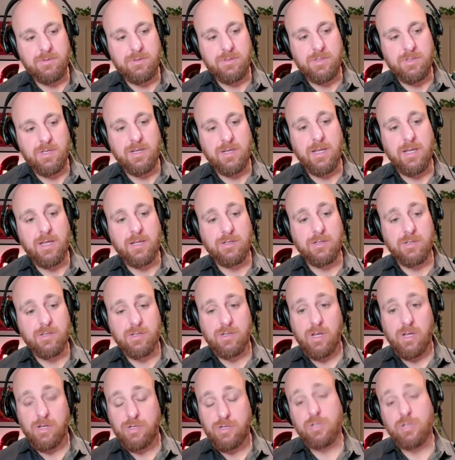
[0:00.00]
teenage
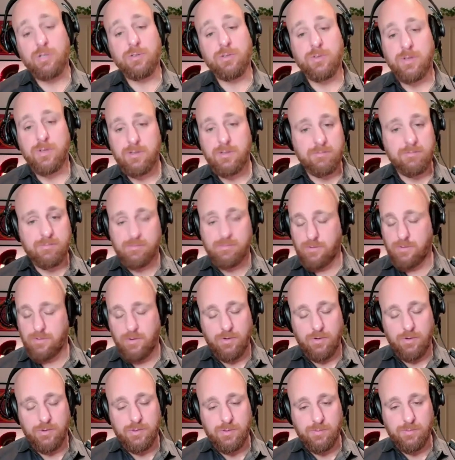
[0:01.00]
children,
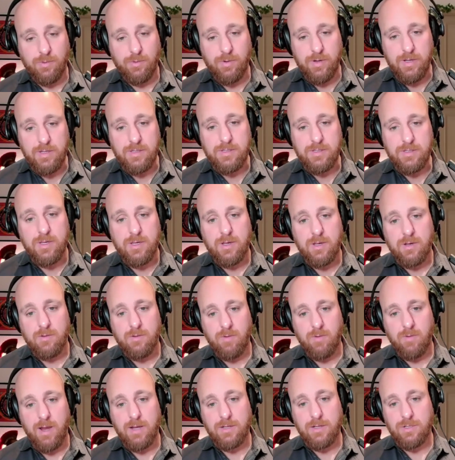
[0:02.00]
girls or boys,
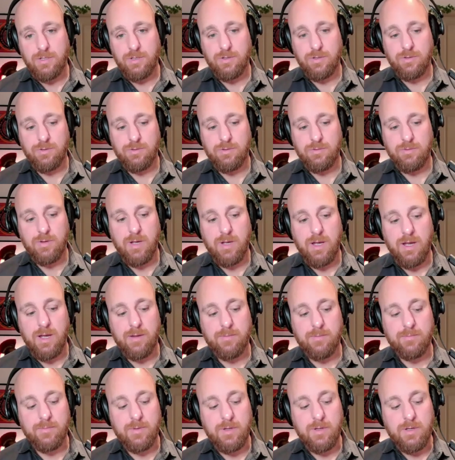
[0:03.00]
right,
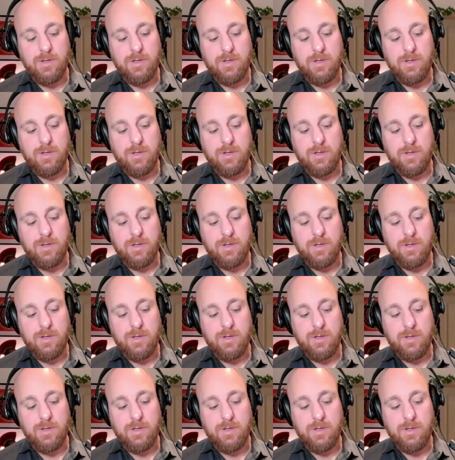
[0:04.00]
to